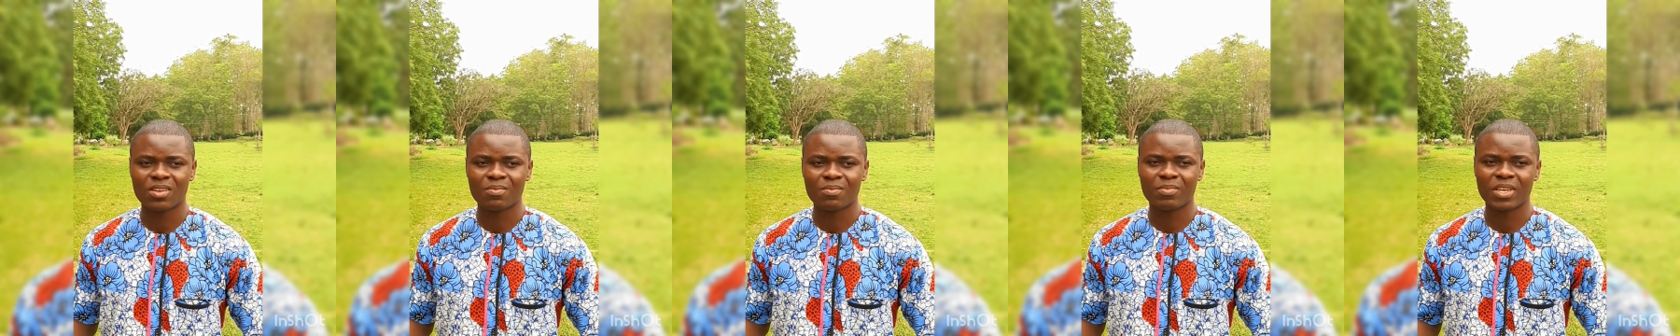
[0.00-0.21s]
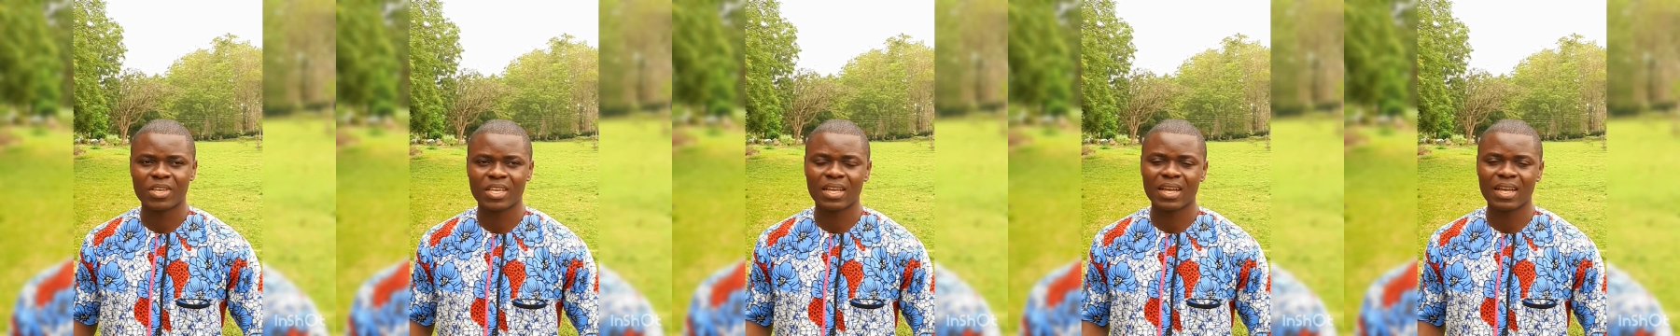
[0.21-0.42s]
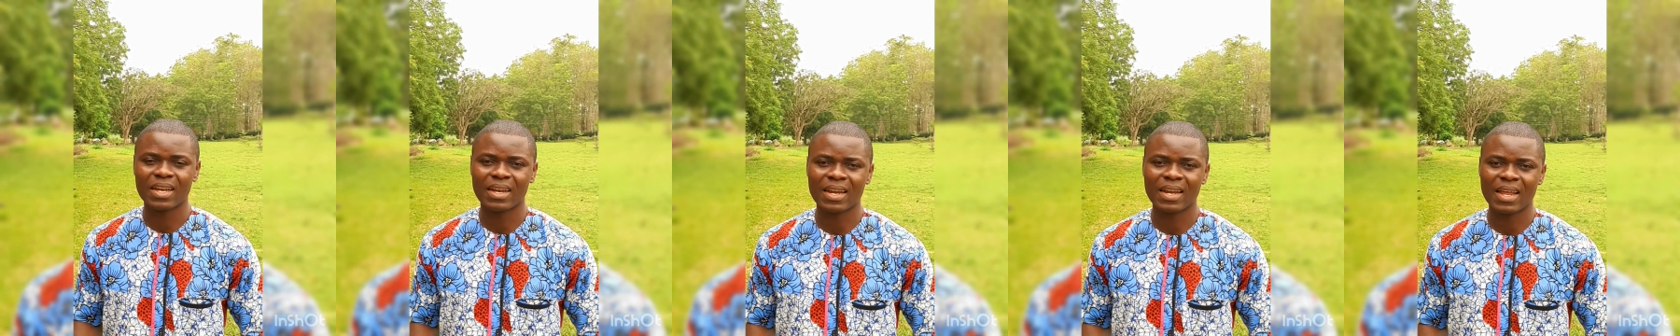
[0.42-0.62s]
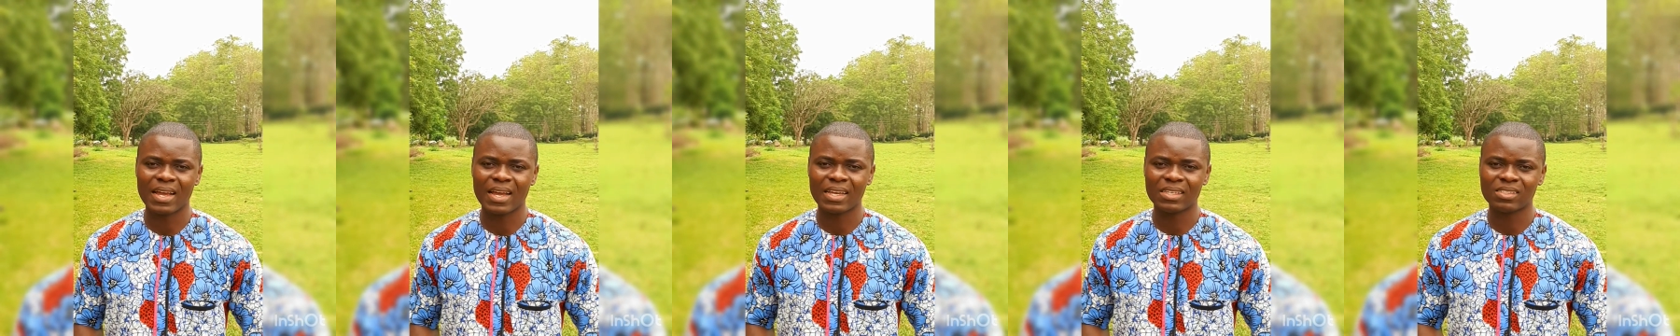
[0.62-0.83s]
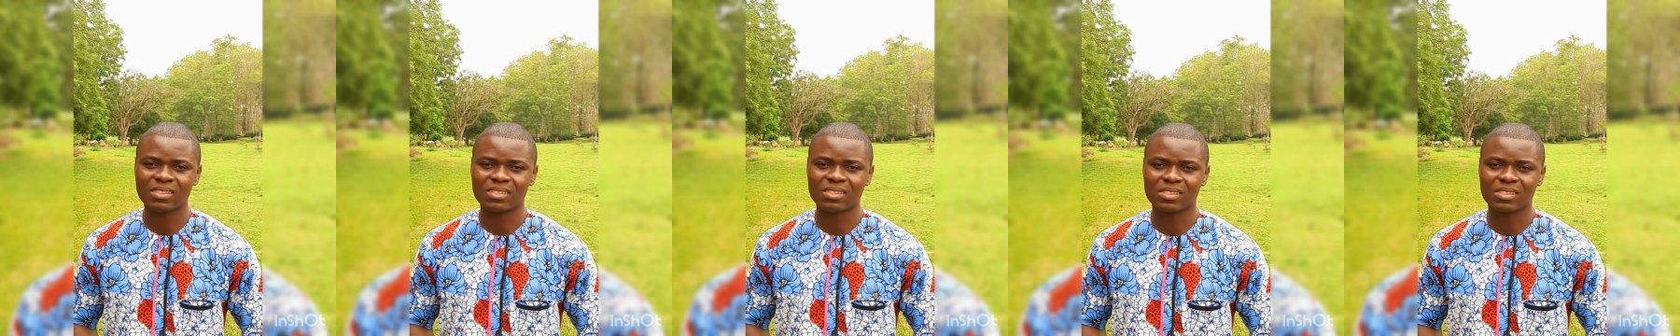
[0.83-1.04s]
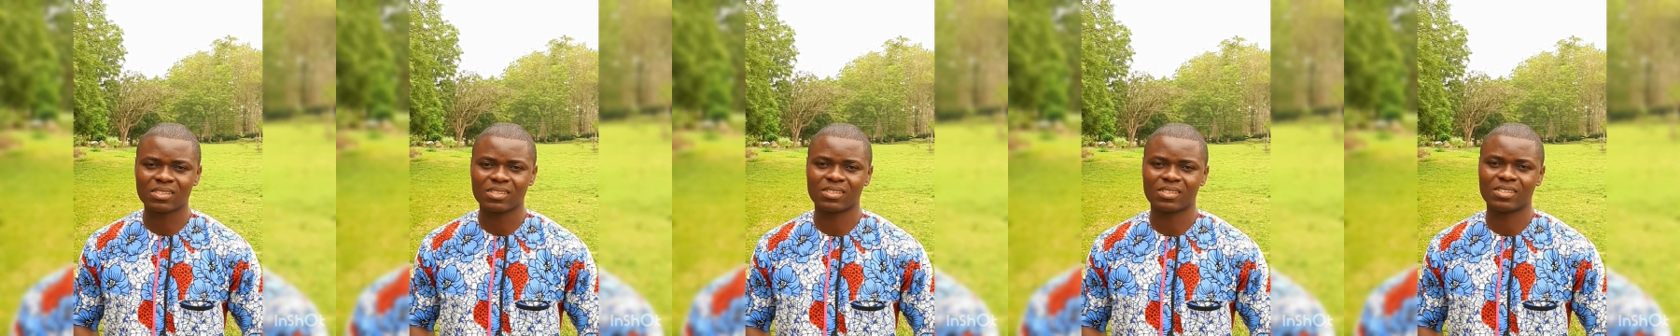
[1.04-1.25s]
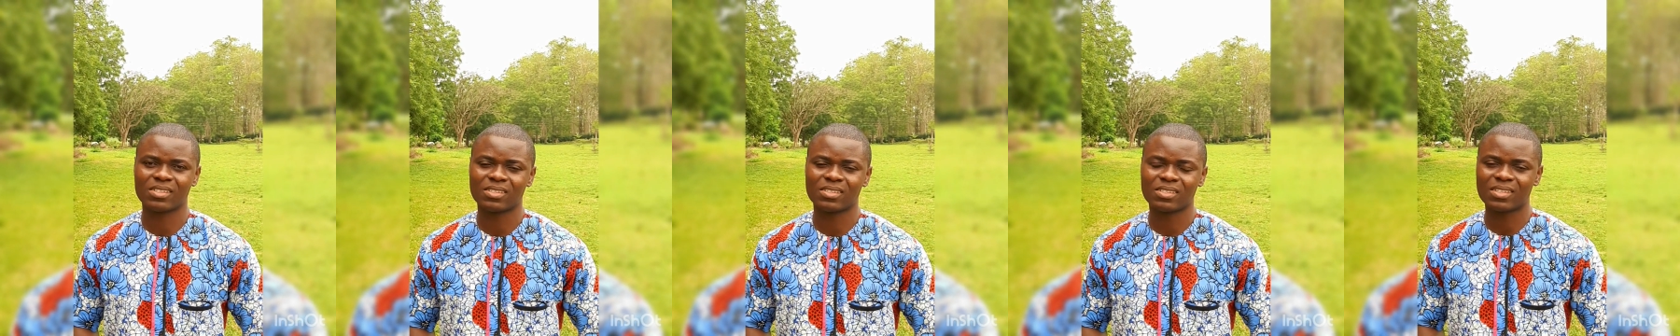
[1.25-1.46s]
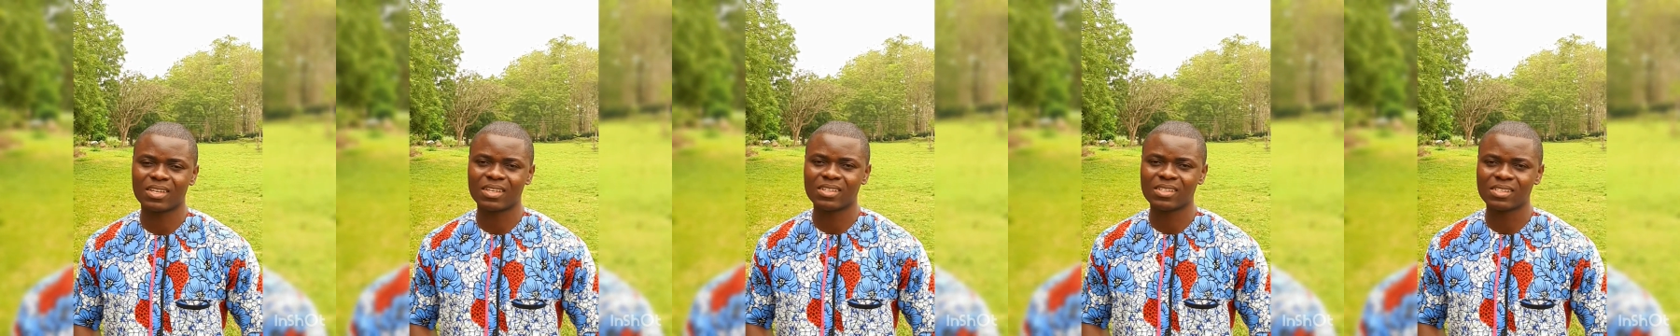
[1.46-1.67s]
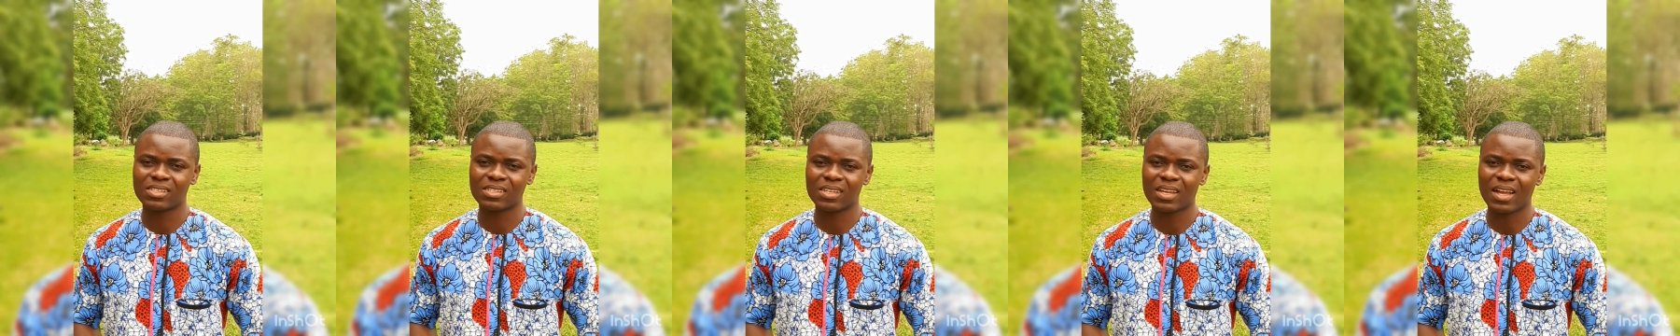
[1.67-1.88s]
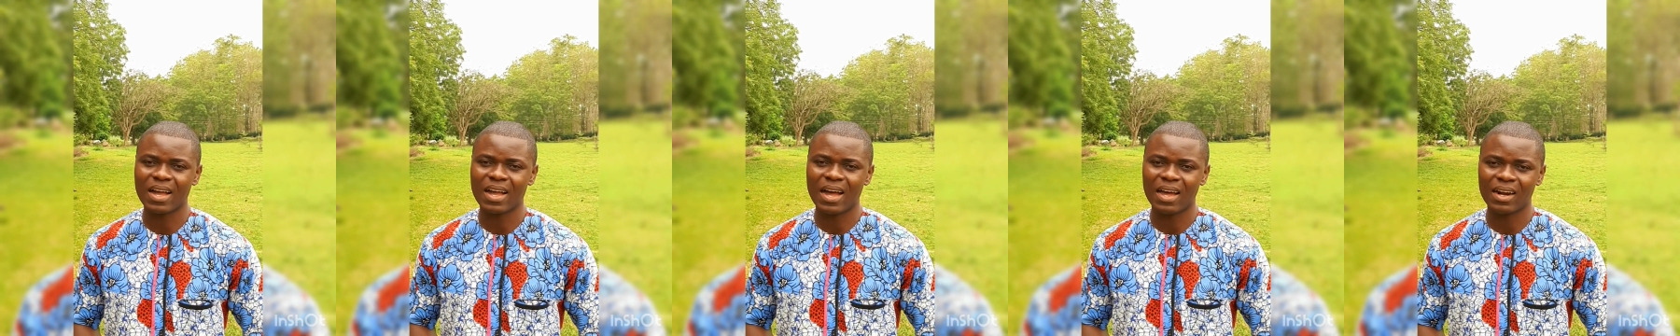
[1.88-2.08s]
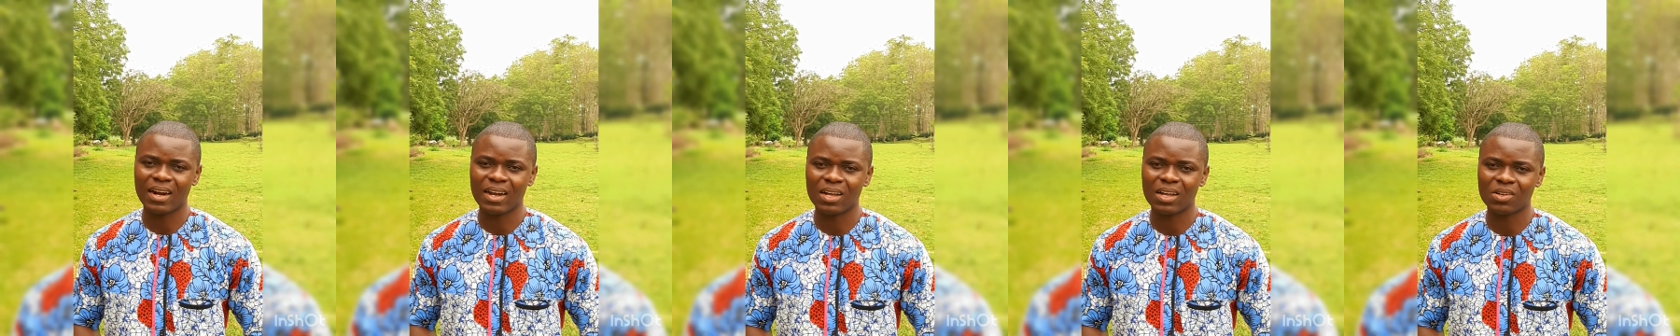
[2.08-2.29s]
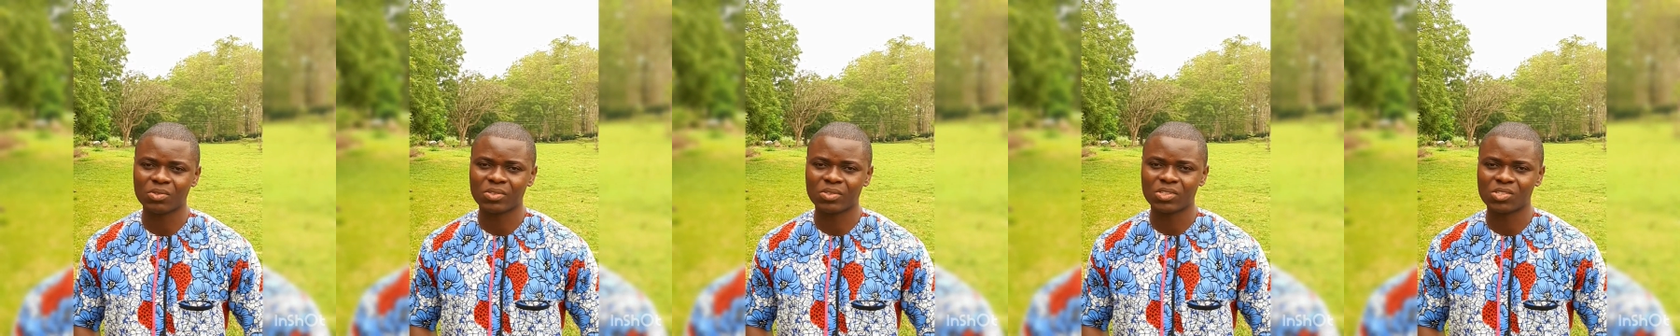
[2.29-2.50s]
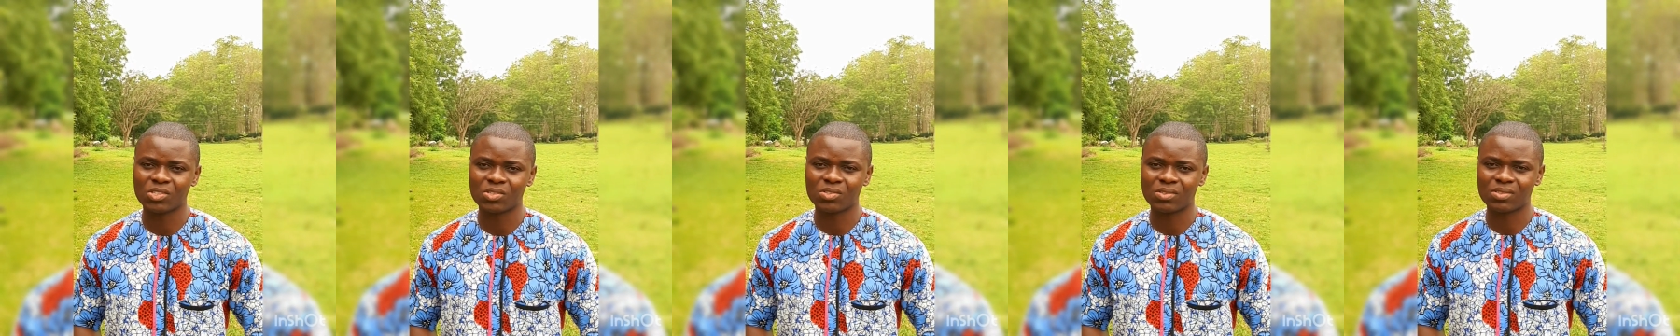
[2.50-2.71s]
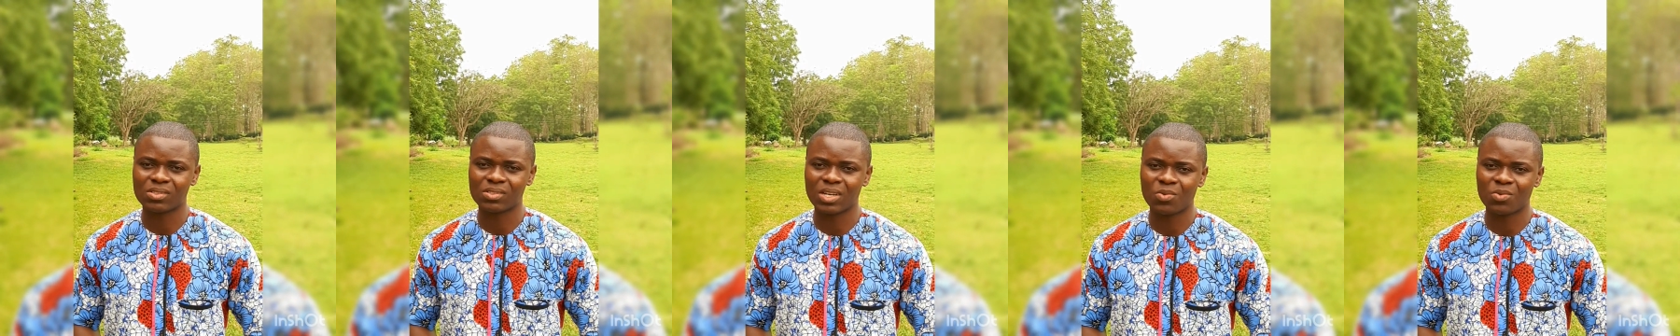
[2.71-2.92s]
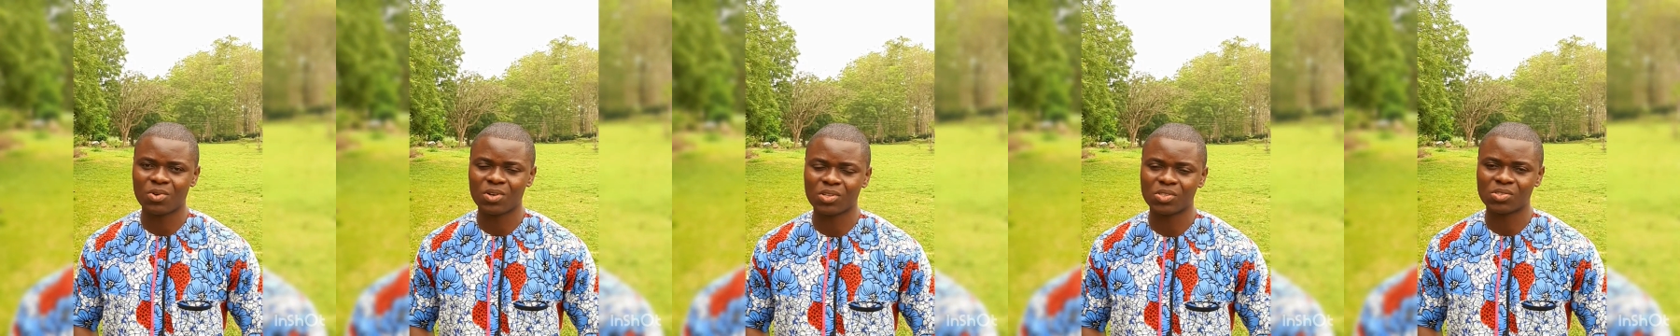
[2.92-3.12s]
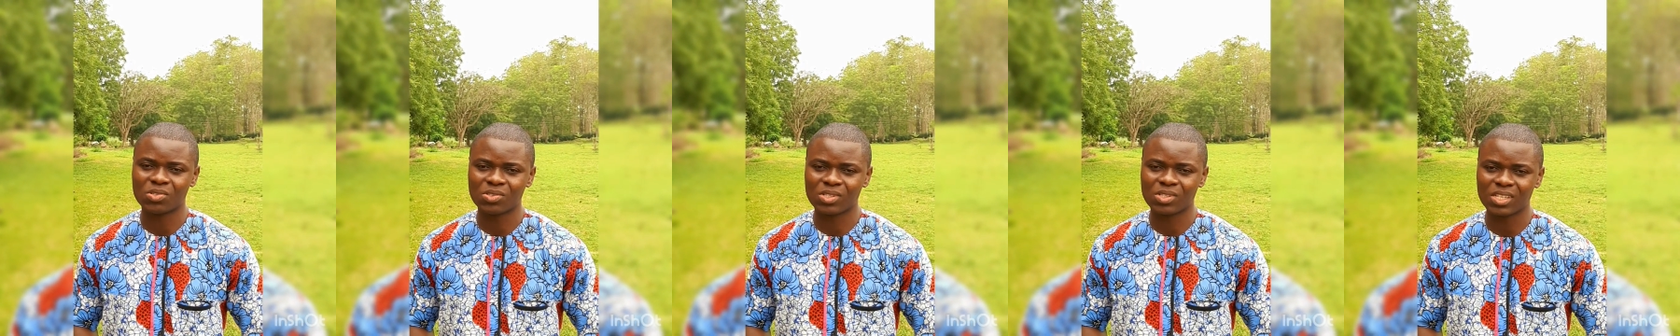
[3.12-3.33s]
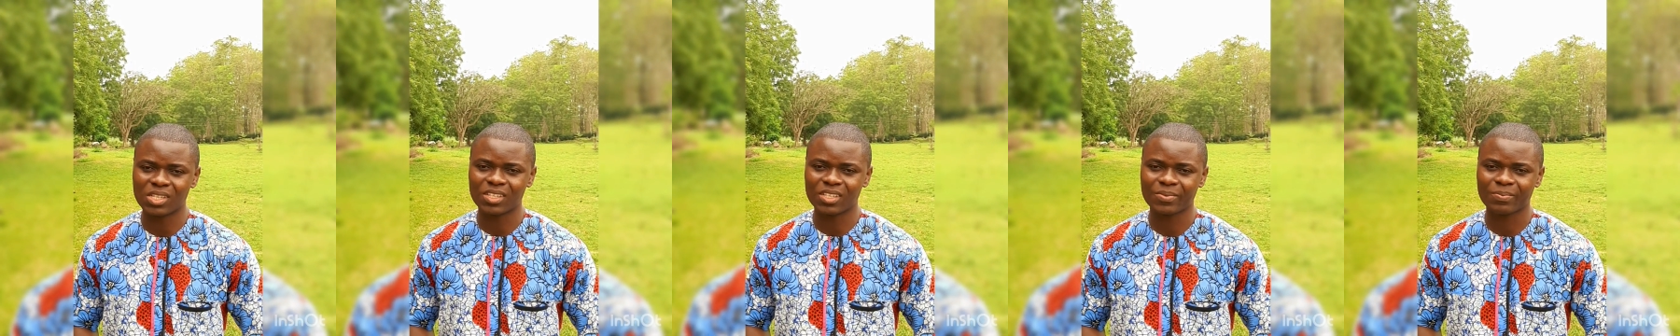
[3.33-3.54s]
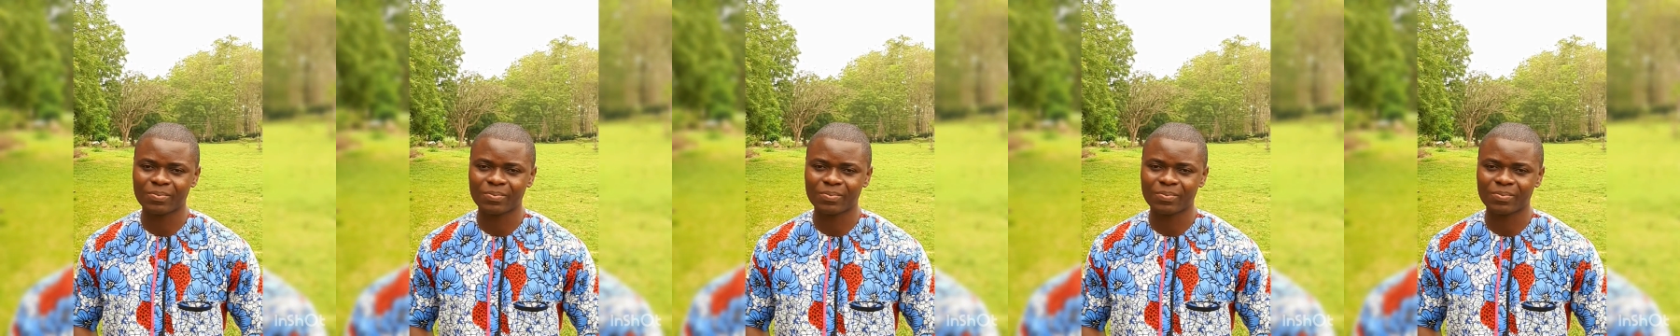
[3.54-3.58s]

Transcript: paganized Christianity around the world today.